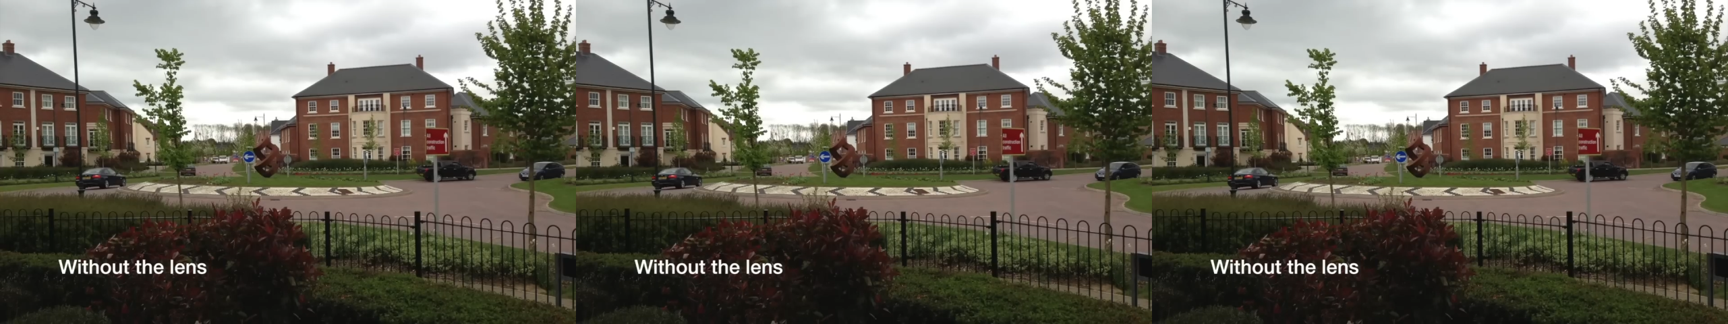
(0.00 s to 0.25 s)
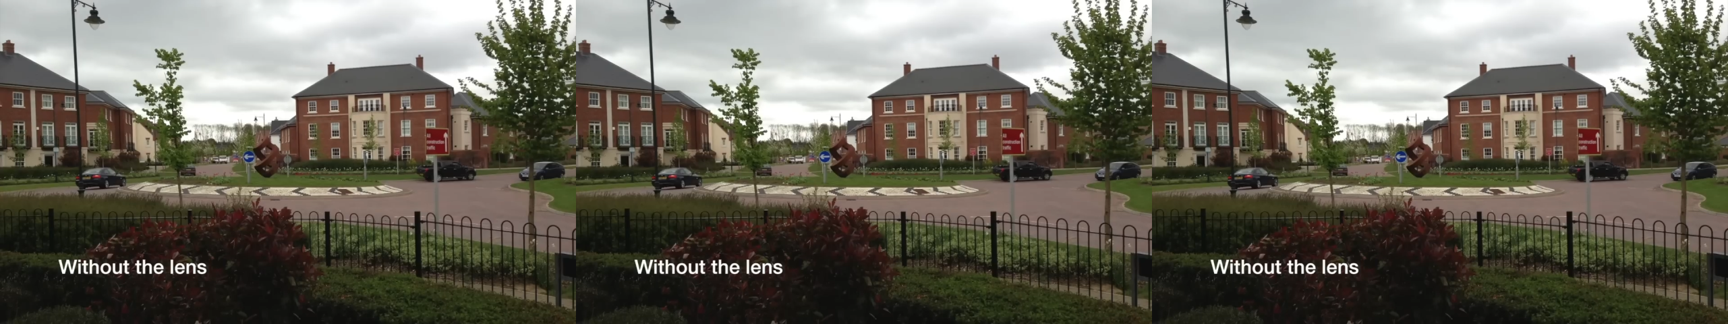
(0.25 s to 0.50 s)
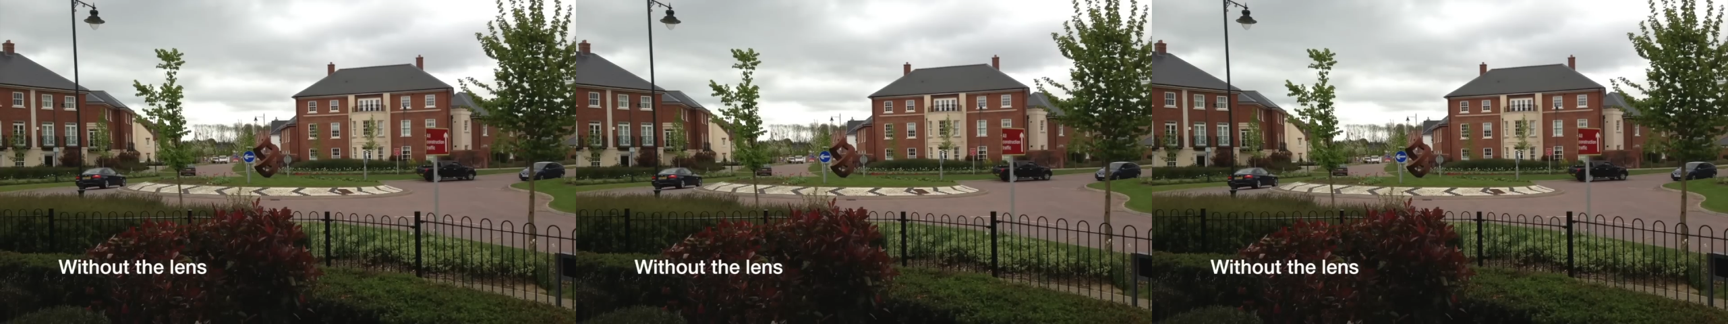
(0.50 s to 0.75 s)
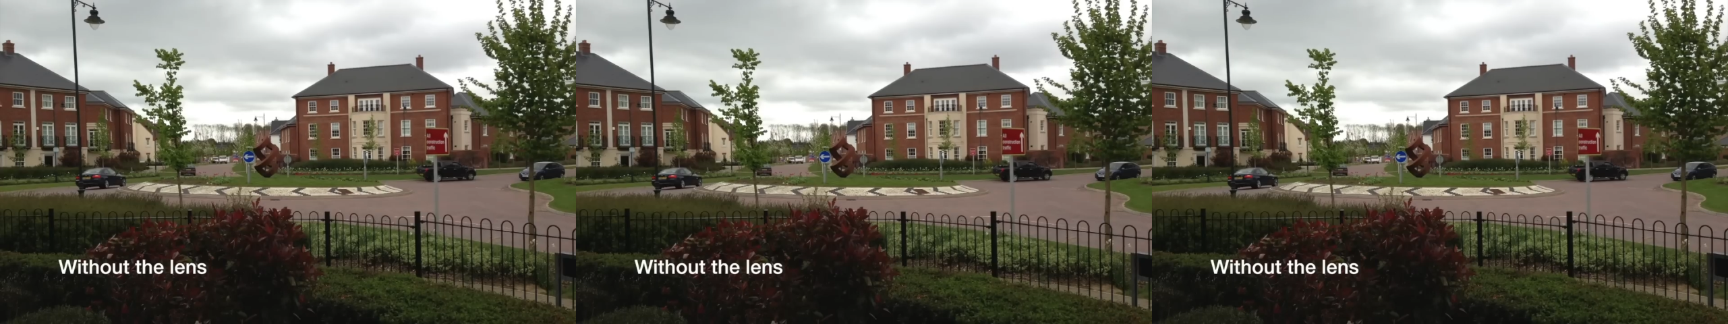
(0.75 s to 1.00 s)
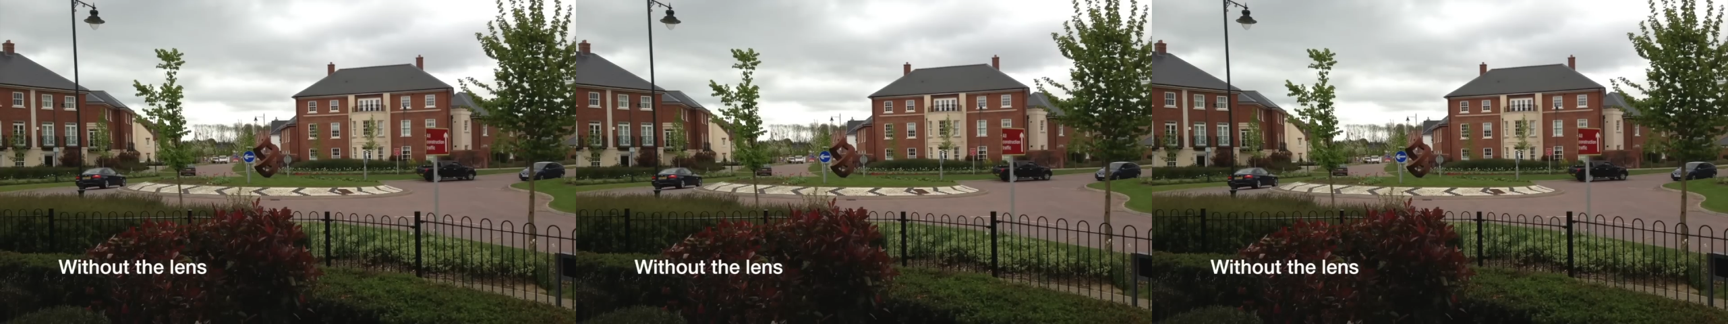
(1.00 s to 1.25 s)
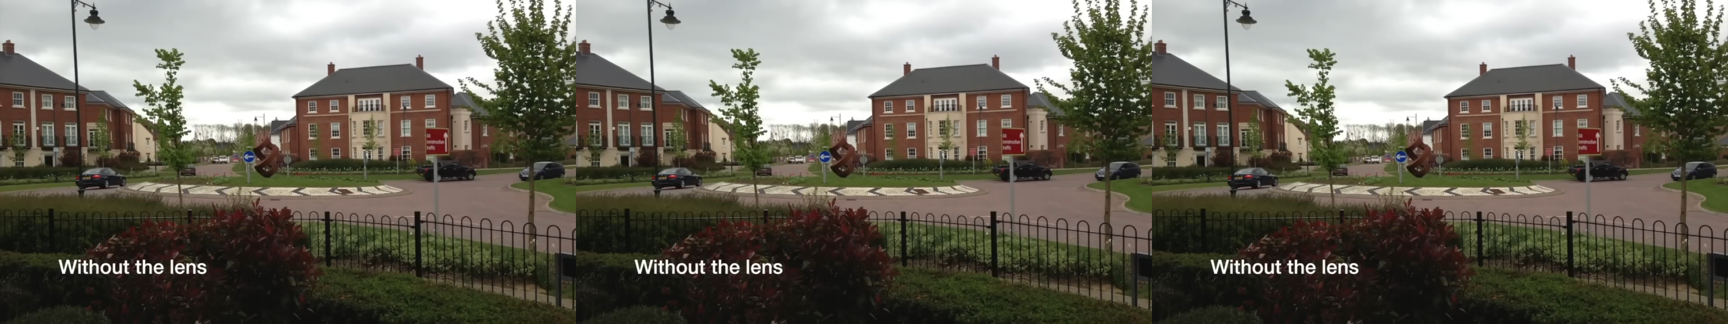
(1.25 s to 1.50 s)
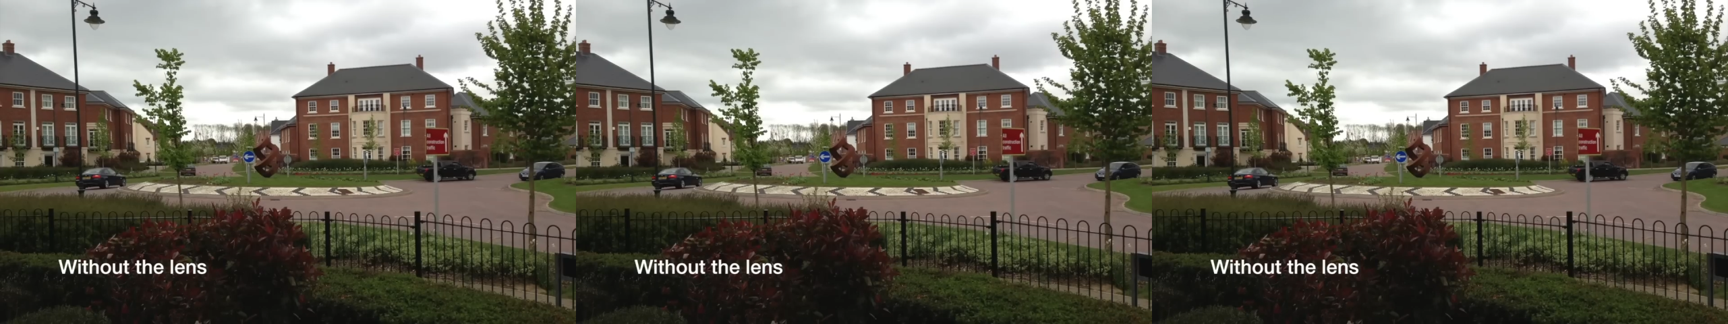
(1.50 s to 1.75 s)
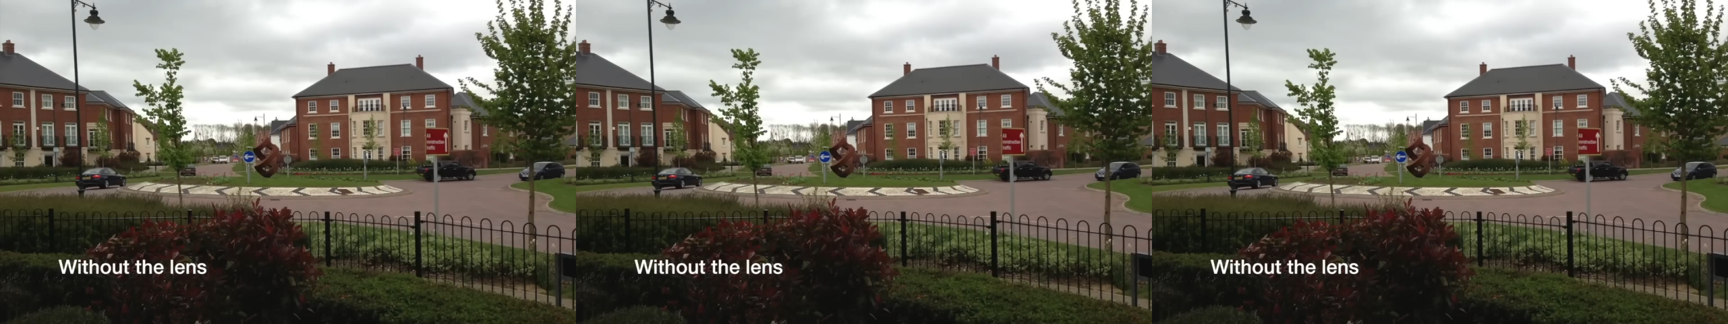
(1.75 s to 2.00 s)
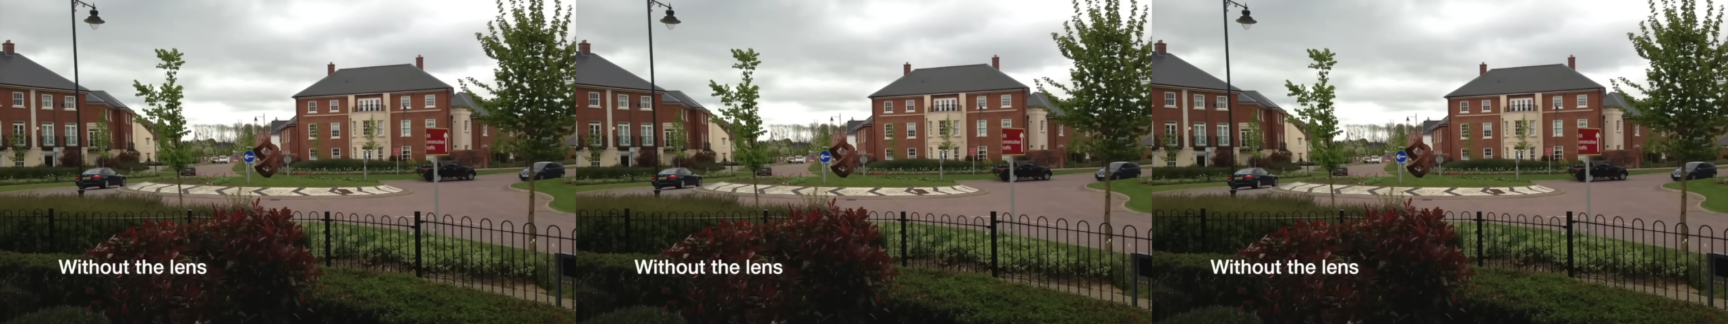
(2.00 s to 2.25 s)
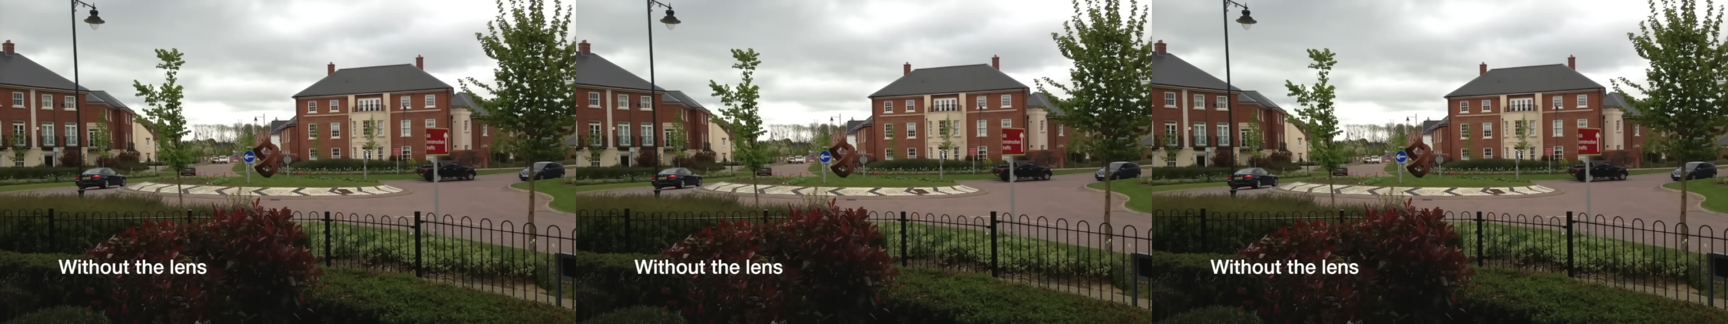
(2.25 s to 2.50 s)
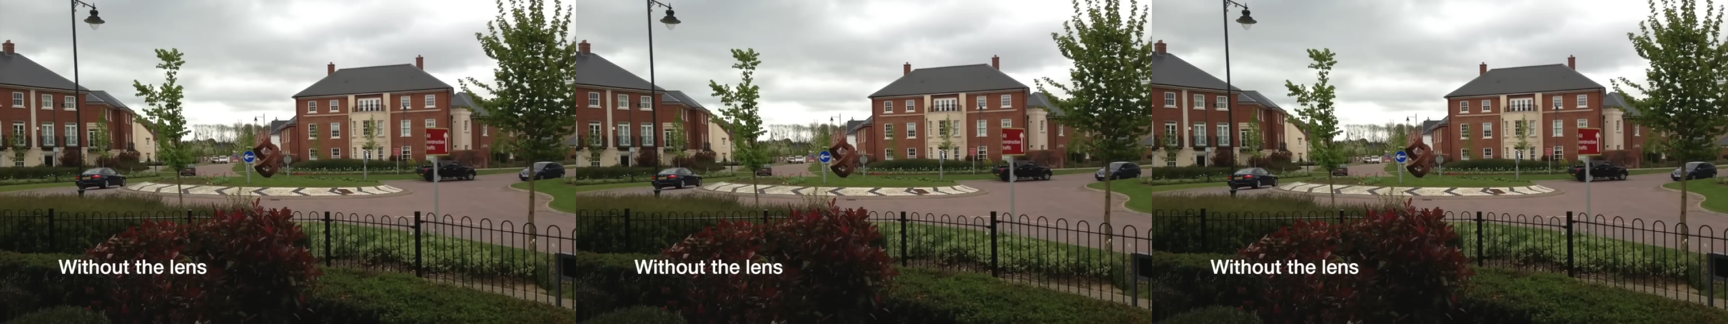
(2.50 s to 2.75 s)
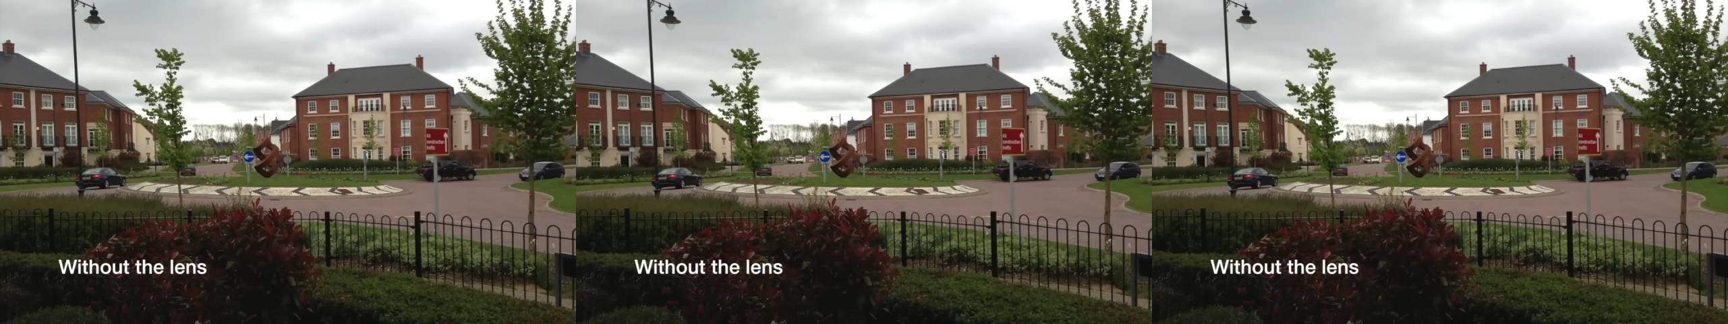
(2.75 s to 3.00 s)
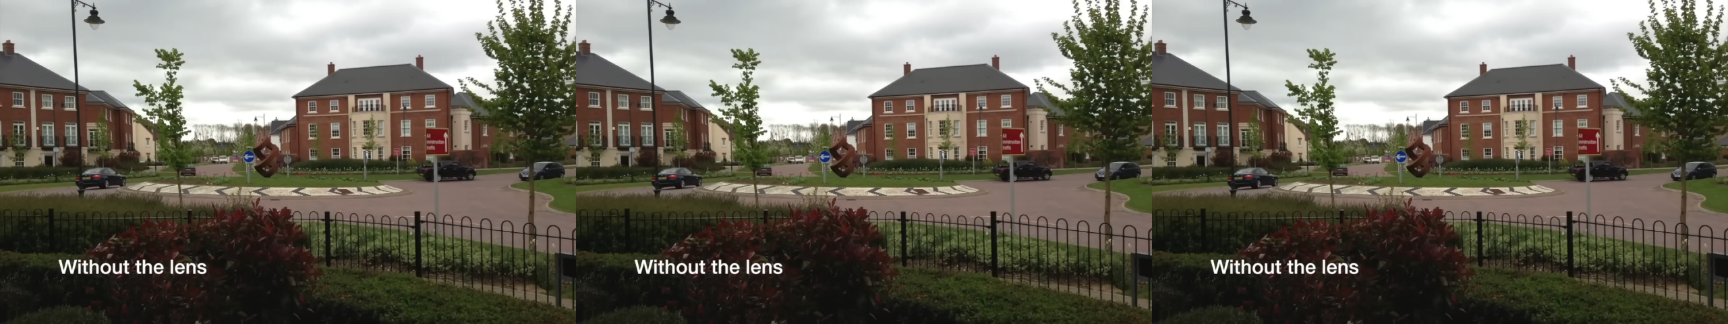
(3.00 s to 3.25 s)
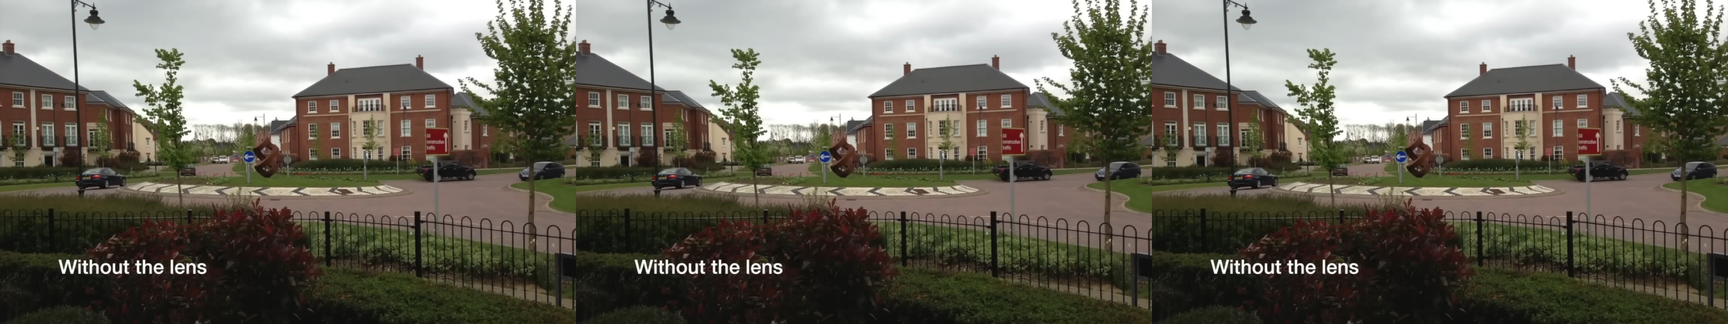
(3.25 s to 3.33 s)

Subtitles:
(no speaker visible)